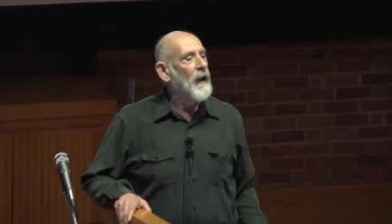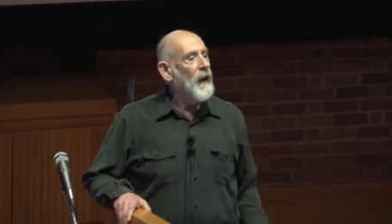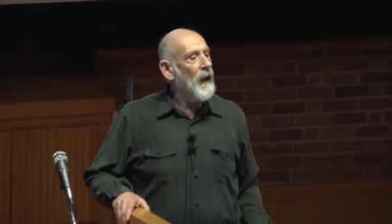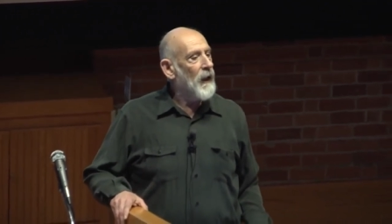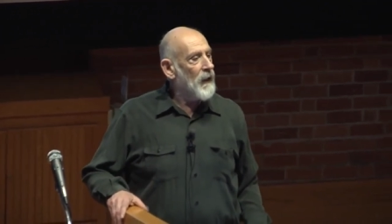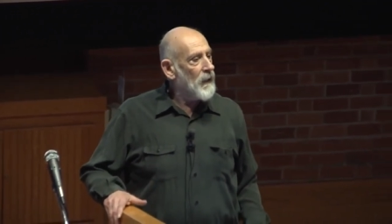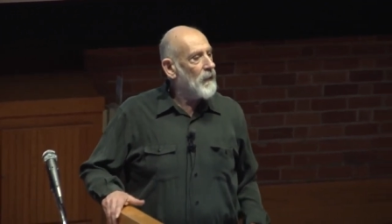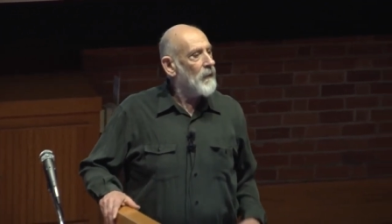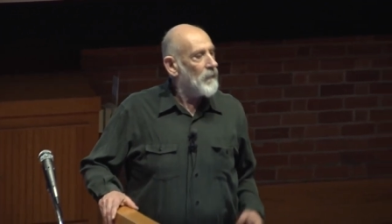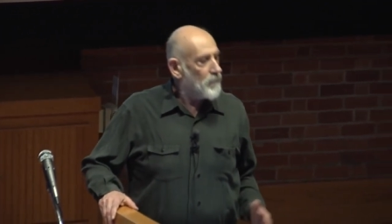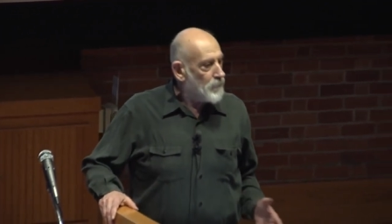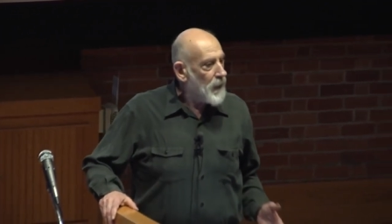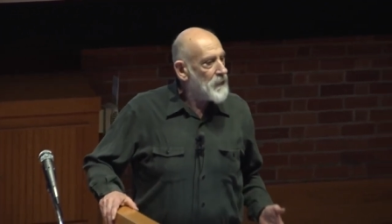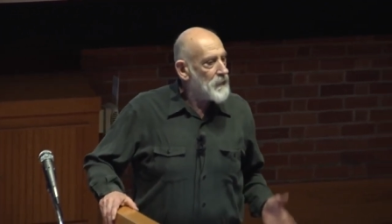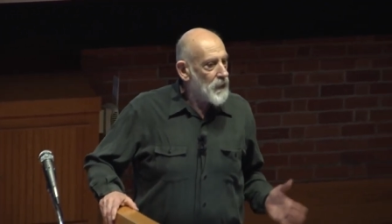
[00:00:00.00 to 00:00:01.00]
And
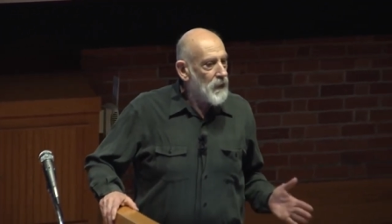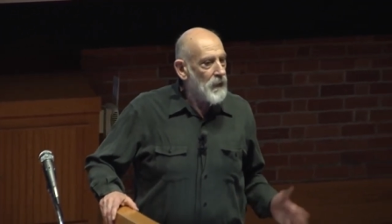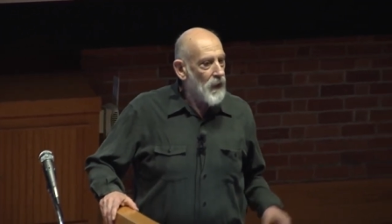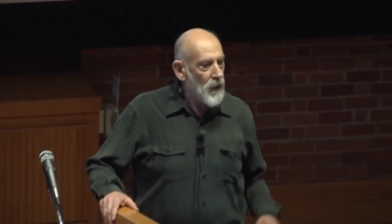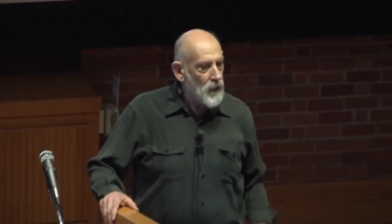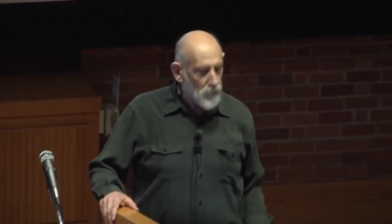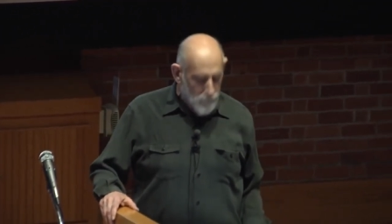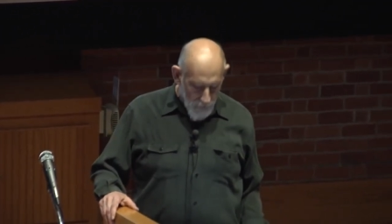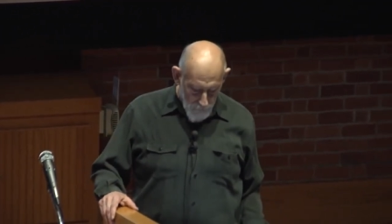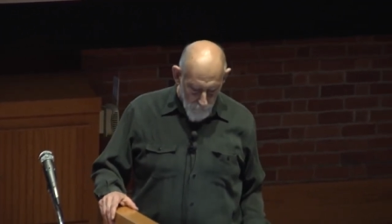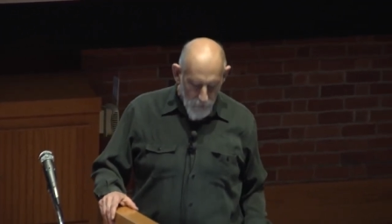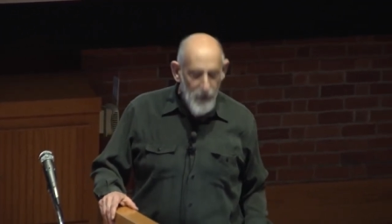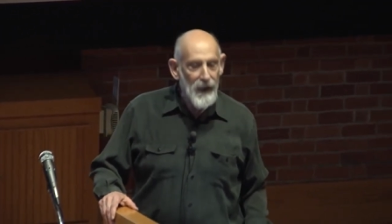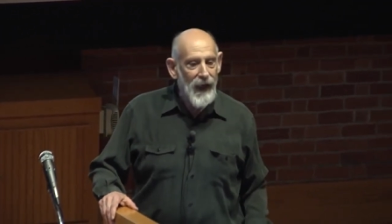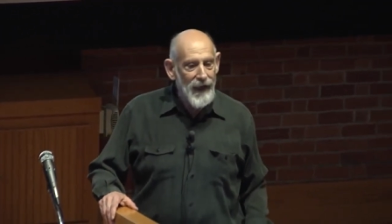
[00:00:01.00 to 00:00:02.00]
basically, the three
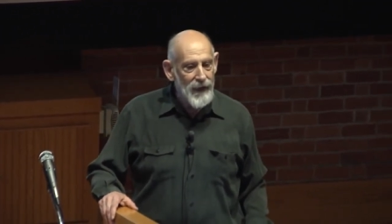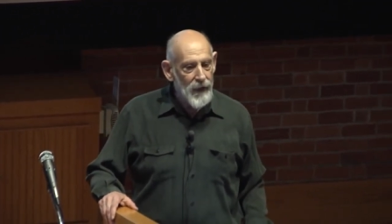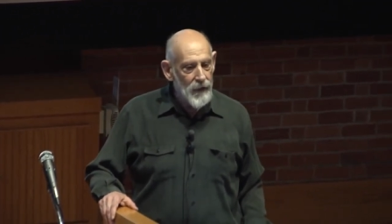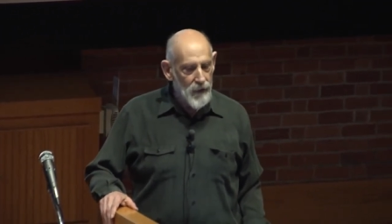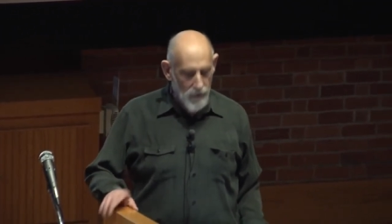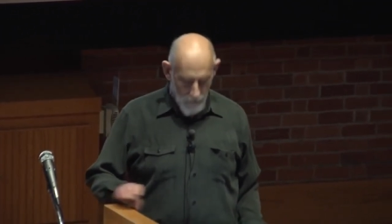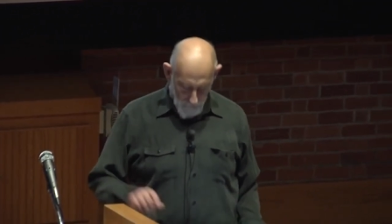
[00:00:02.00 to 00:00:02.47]
related